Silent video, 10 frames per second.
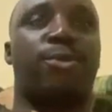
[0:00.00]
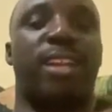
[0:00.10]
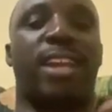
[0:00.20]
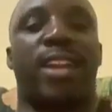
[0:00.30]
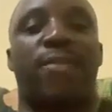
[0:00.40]

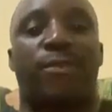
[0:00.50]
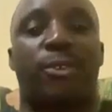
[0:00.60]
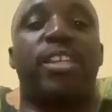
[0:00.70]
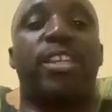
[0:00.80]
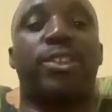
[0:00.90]
really
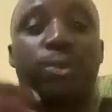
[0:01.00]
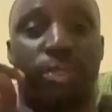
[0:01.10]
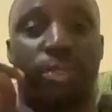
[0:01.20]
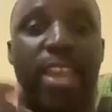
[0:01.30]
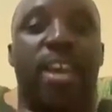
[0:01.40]
unfolds
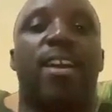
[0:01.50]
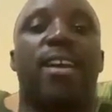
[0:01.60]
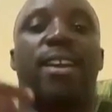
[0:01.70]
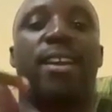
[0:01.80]
into their